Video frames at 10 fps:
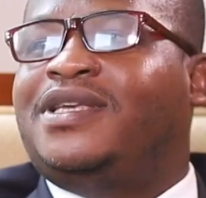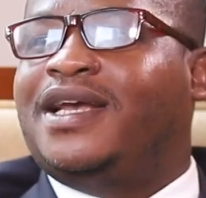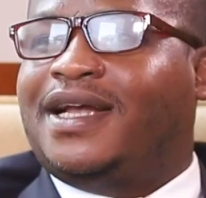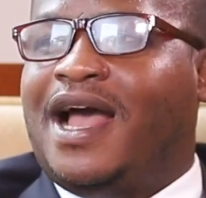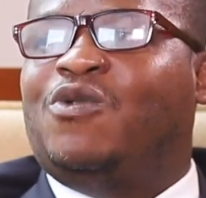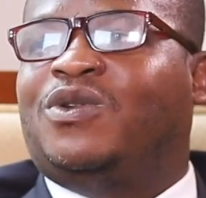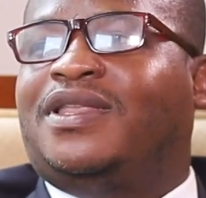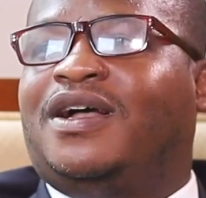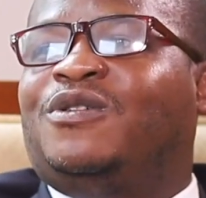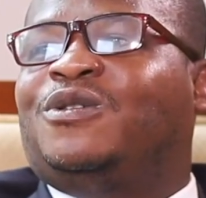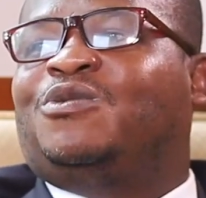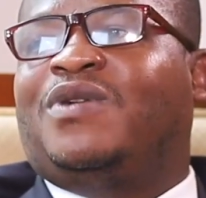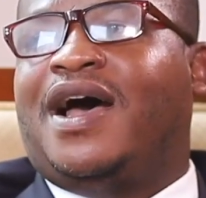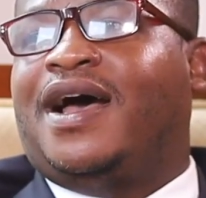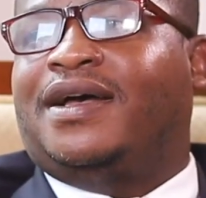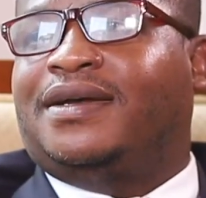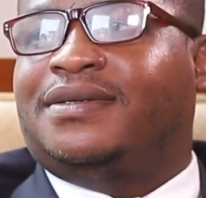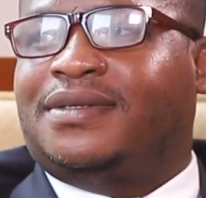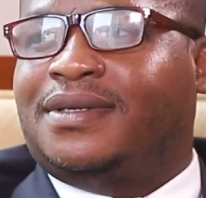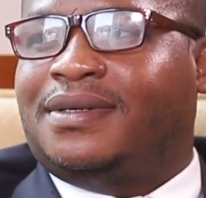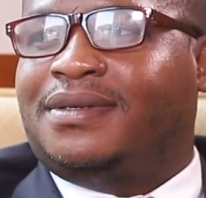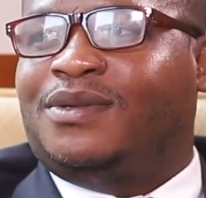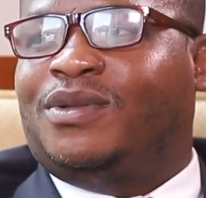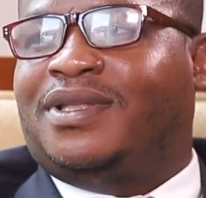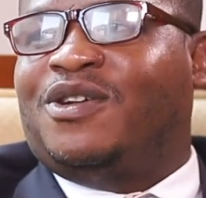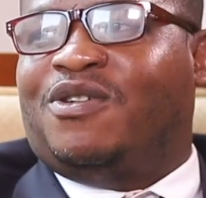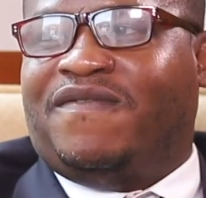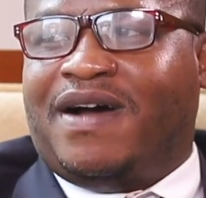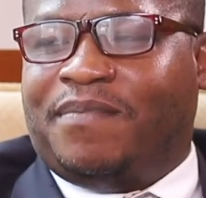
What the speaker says: ye ka hotel no so you think of